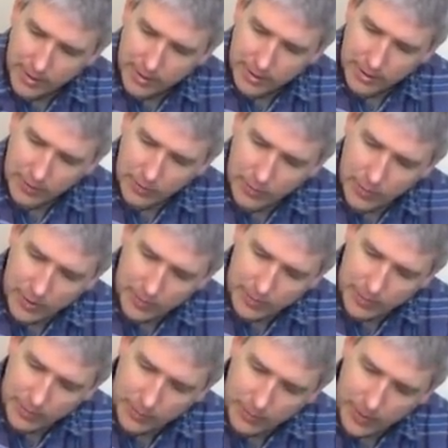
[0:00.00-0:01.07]
you'd want to put
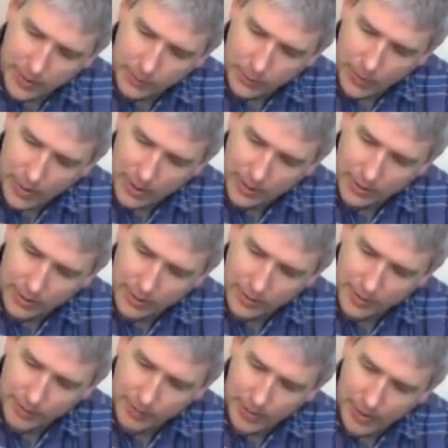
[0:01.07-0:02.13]
a red wire on the
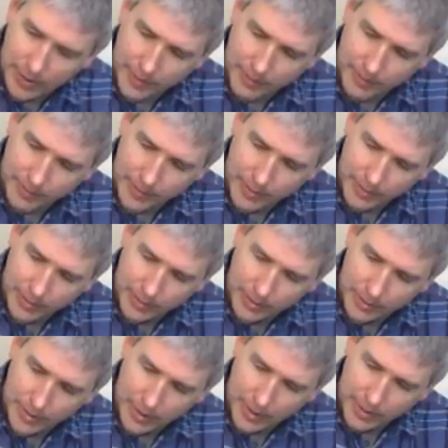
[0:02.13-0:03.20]
bottom end